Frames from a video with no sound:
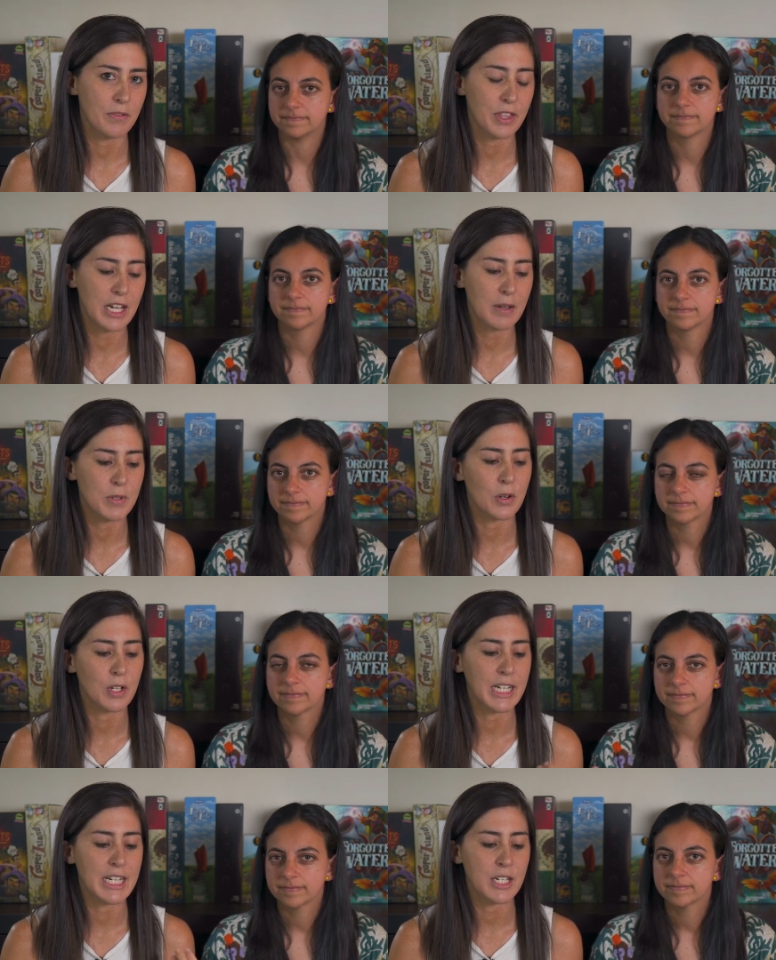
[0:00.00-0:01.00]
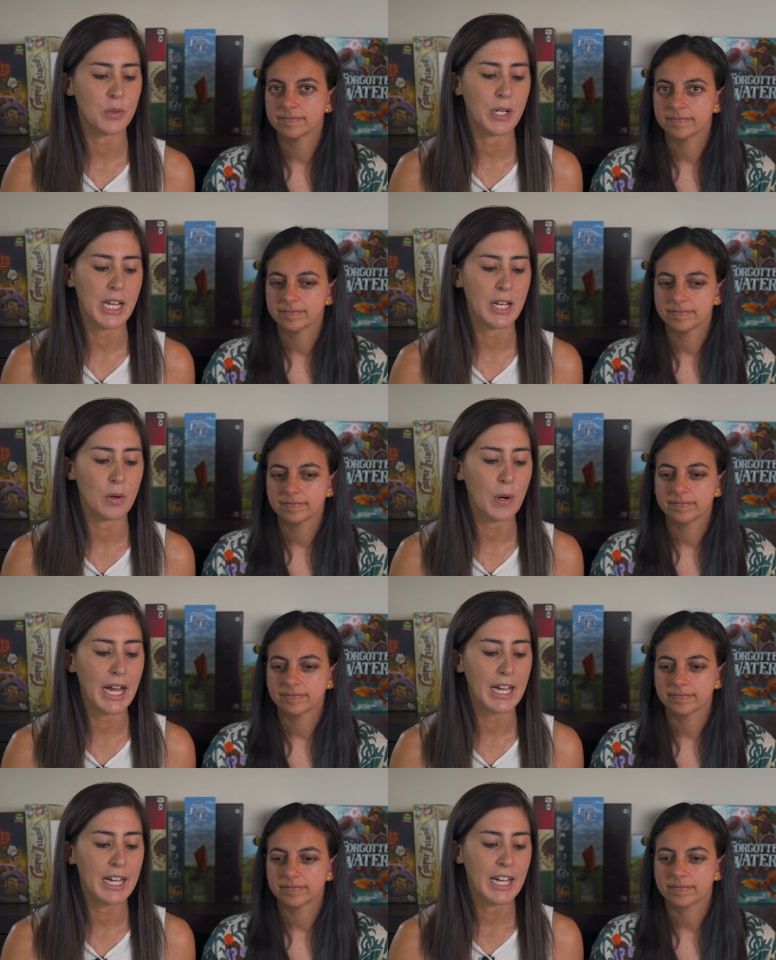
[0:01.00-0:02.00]
Speaker 1: mm. of themes, or at least do it in a
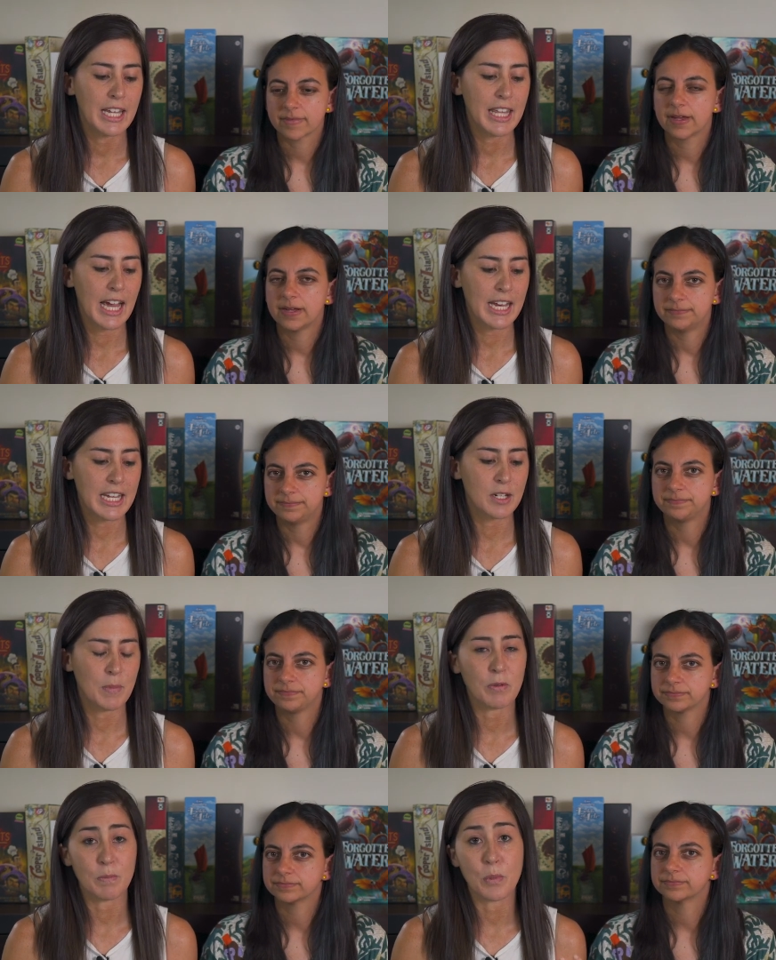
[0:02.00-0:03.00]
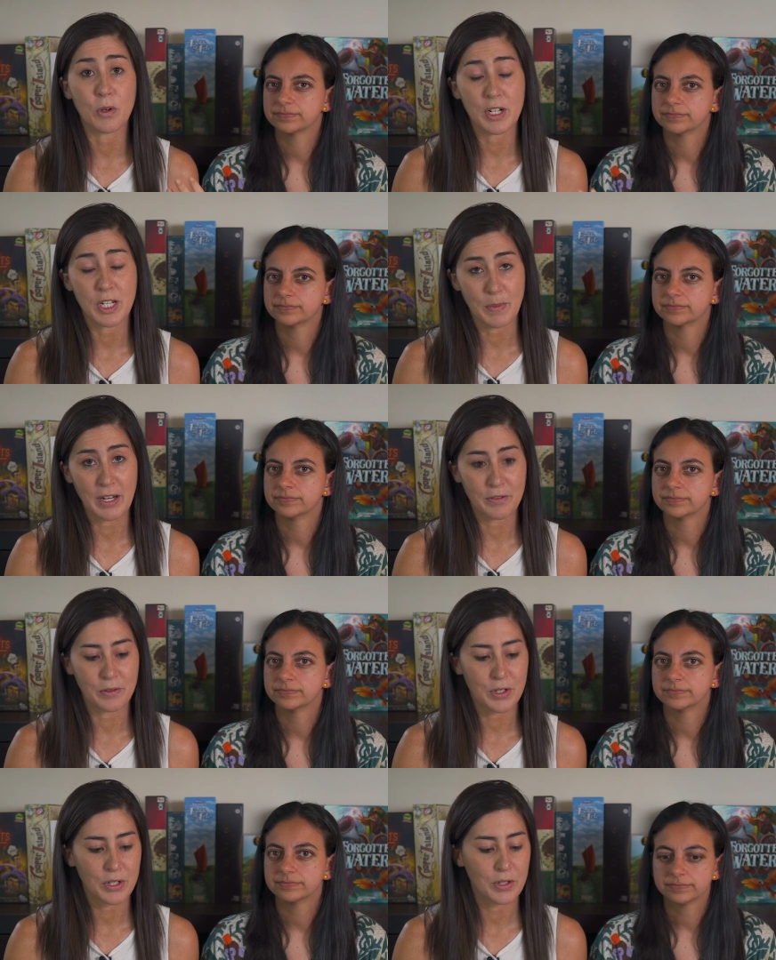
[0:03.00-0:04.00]
way that is a bit more
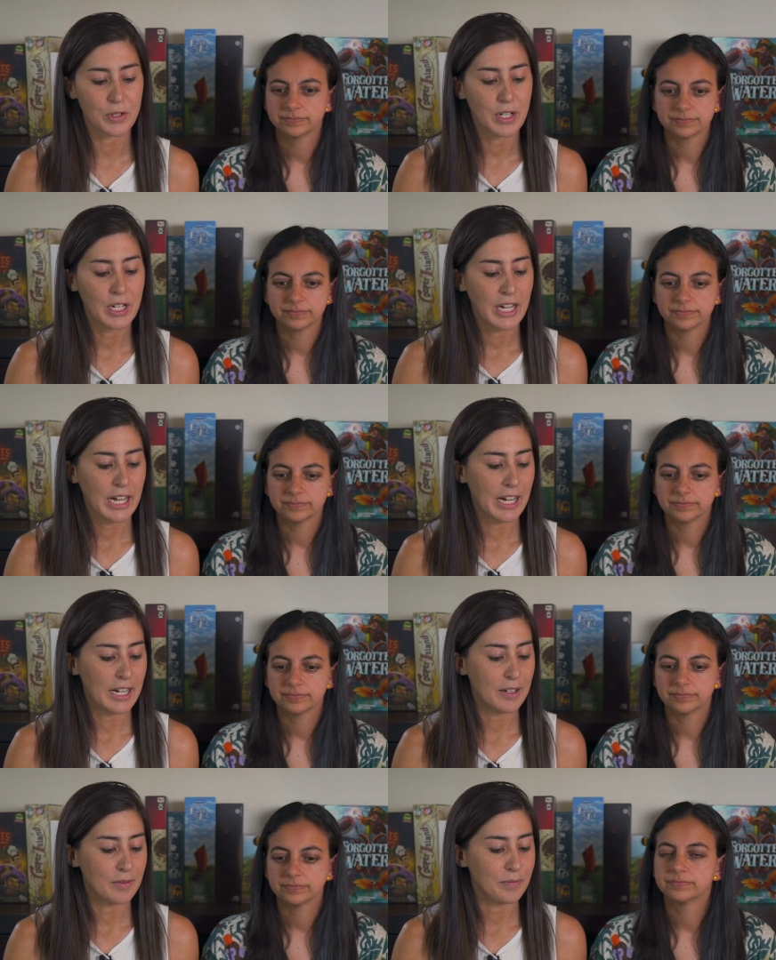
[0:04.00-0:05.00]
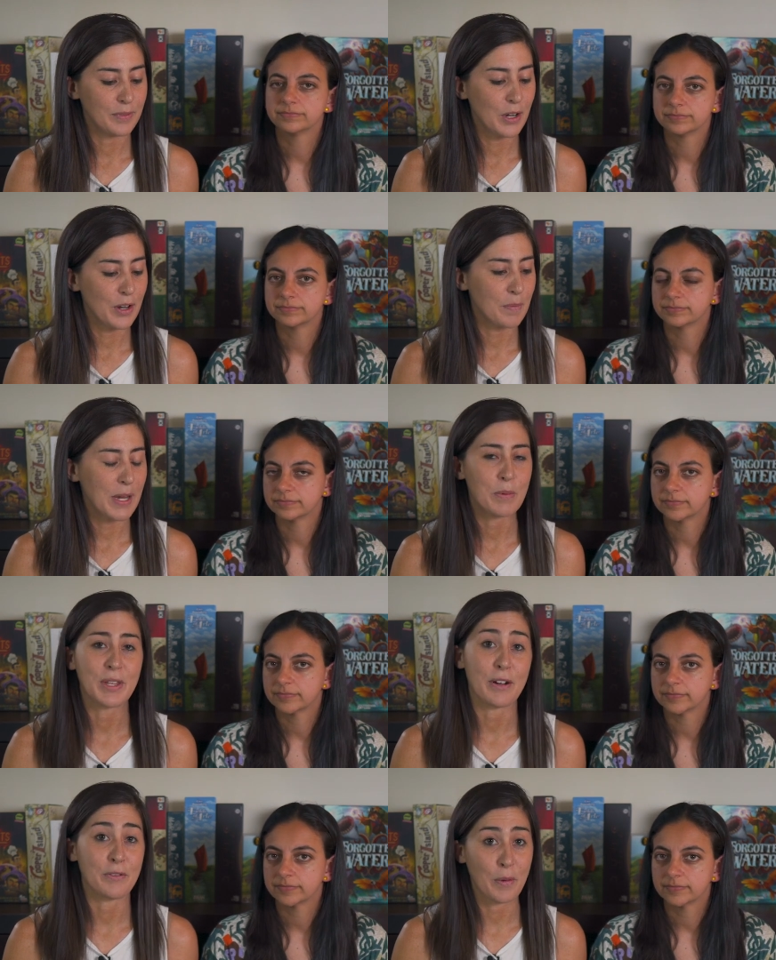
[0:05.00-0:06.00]
respectful to um, you know, the people
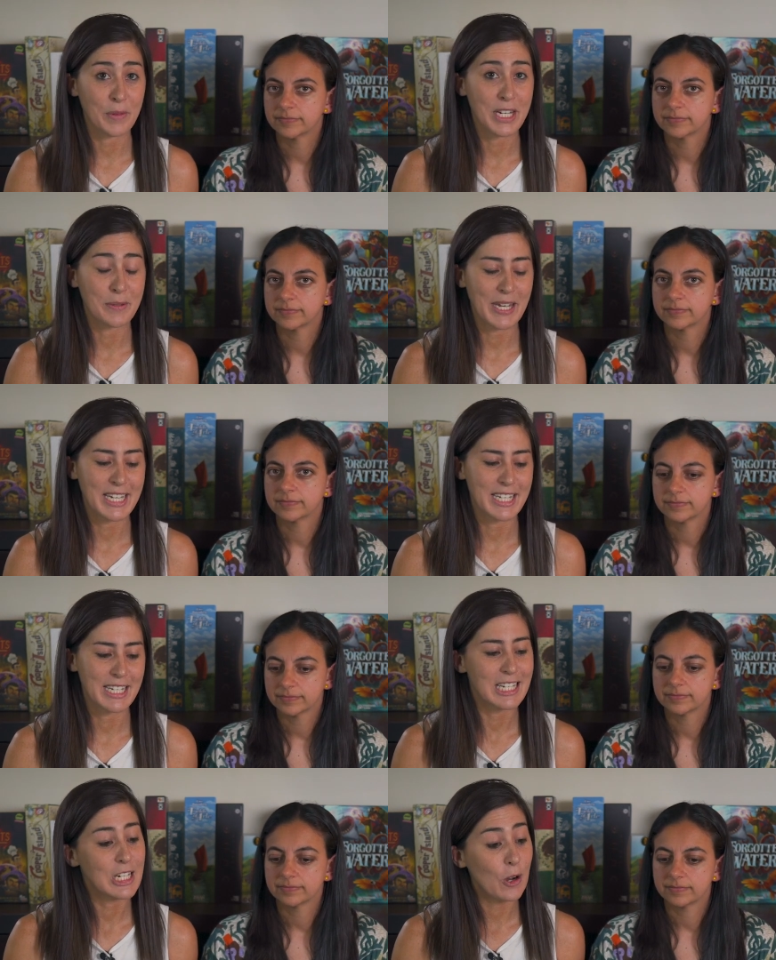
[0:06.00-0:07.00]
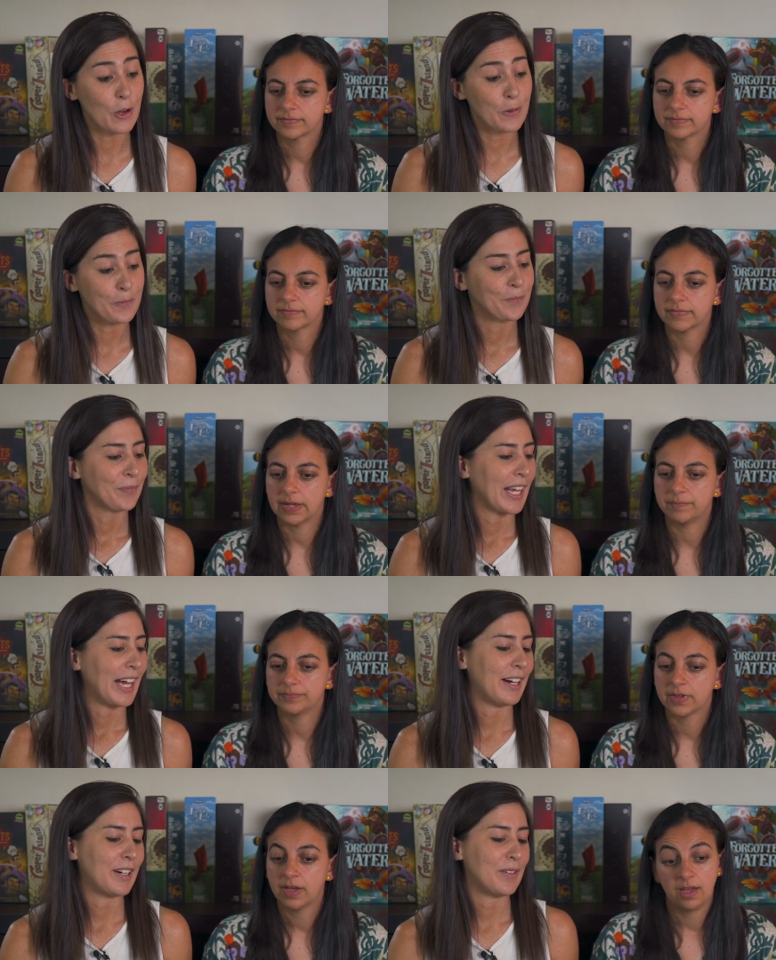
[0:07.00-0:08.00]
that are
Speaker 2: from these places. So, yeah.
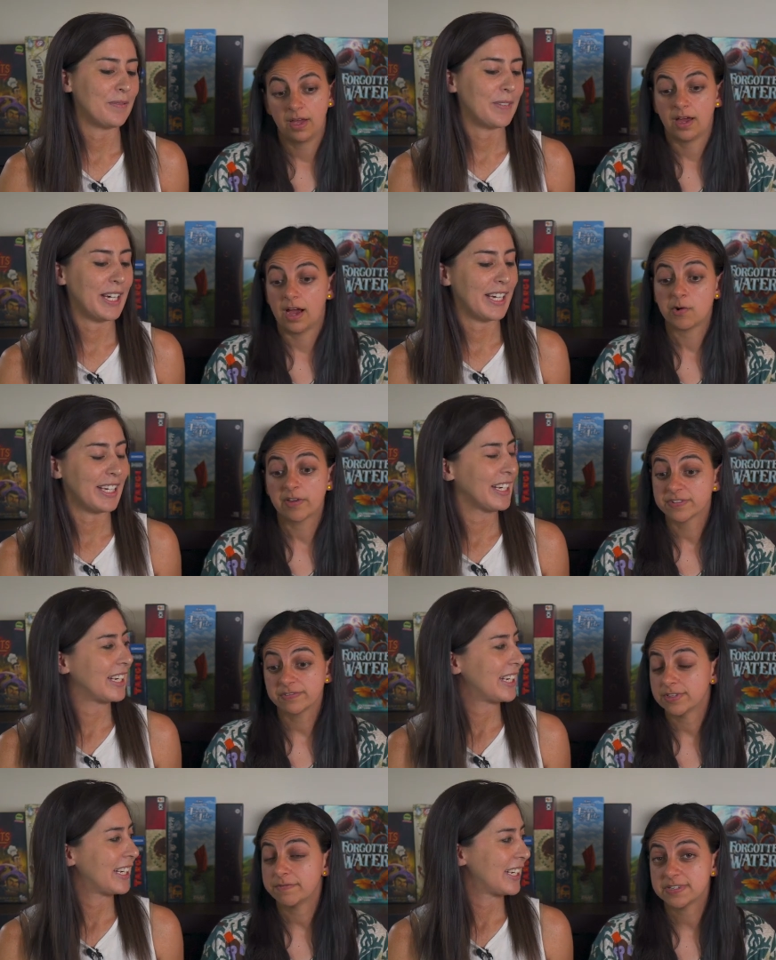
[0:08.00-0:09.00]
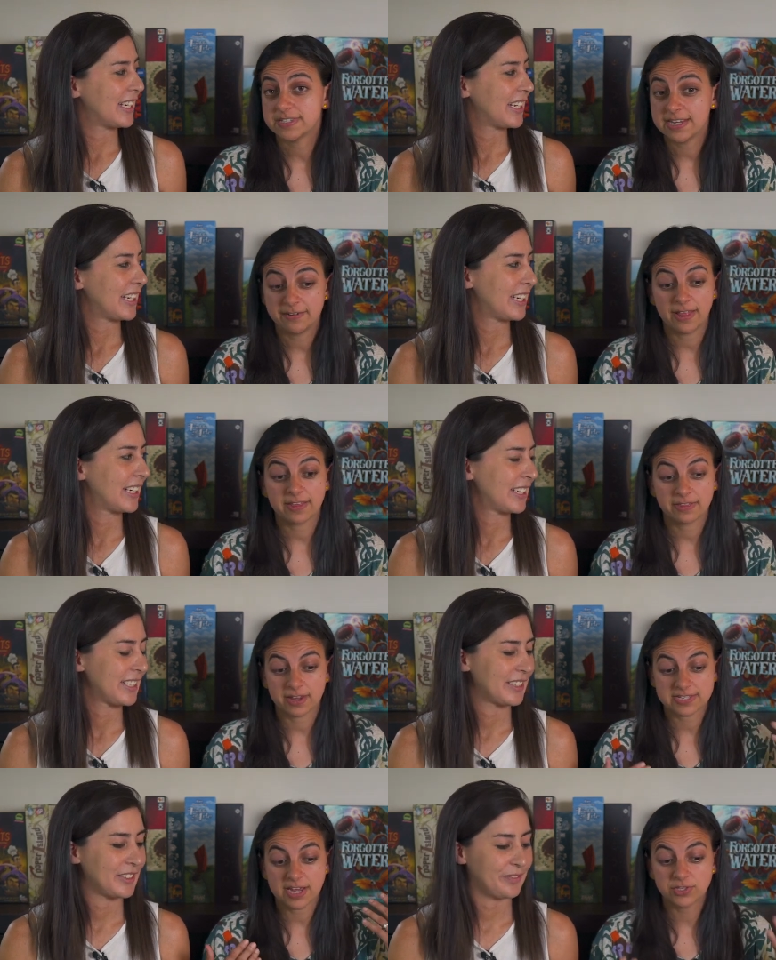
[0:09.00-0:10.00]
Um, I would love to, love to see if,
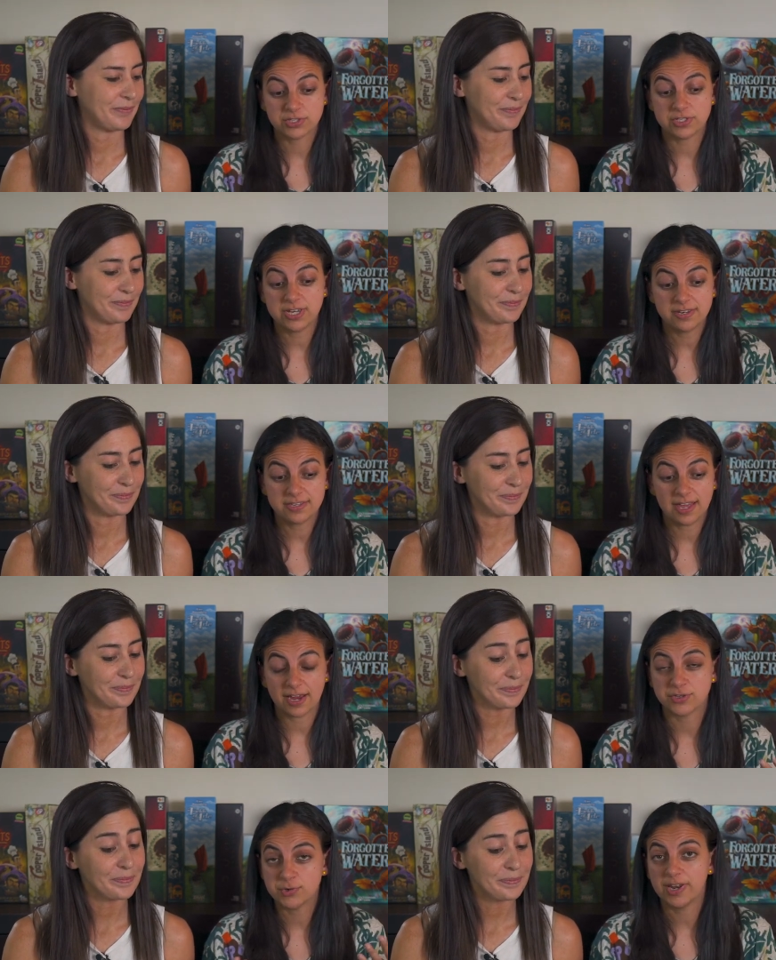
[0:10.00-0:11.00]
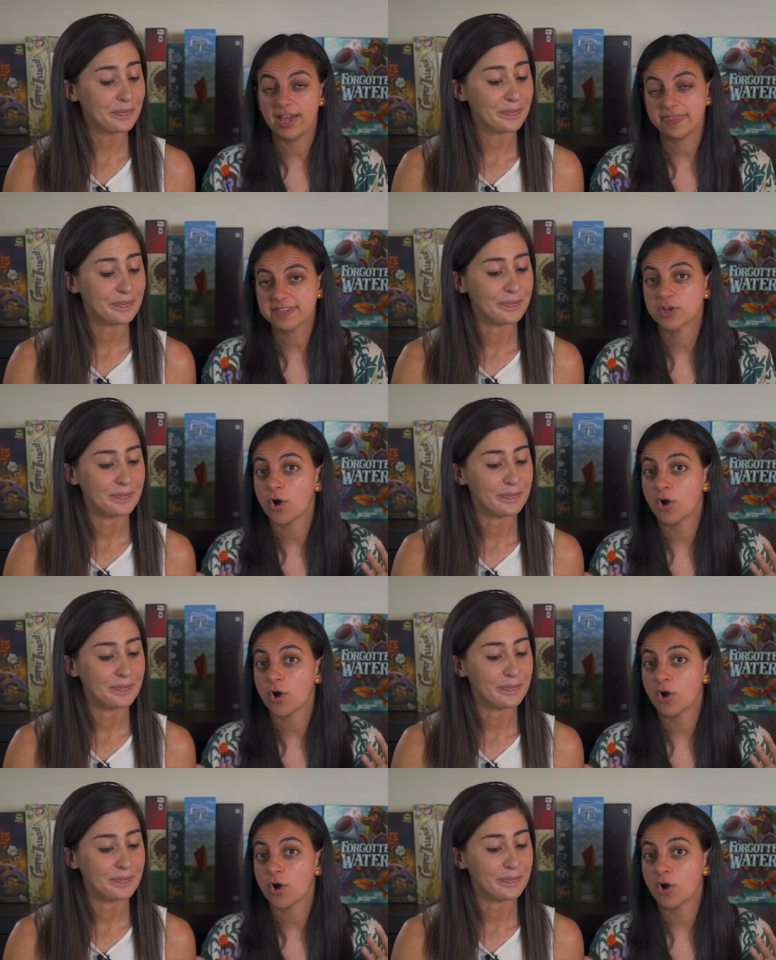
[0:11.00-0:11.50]
because I did I do like this